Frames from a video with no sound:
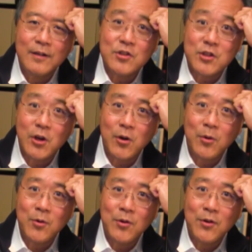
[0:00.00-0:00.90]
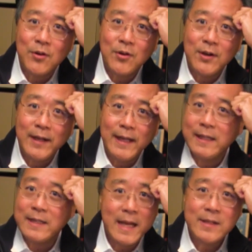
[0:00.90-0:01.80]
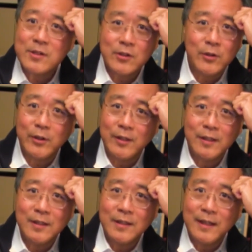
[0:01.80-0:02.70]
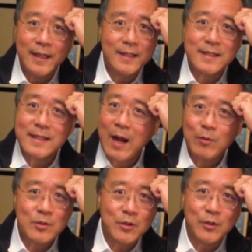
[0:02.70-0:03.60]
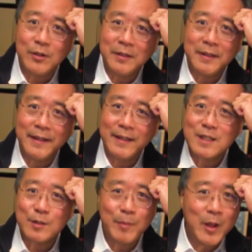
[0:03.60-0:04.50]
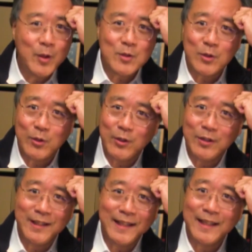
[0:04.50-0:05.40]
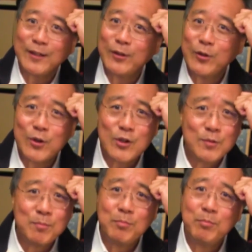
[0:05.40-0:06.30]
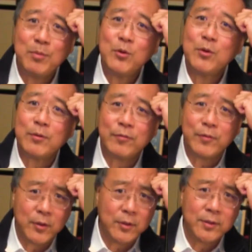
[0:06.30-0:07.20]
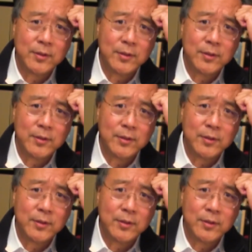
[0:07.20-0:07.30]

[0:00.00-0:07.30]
so it tastes good, it sounds good, it smells good, it looks beautiful.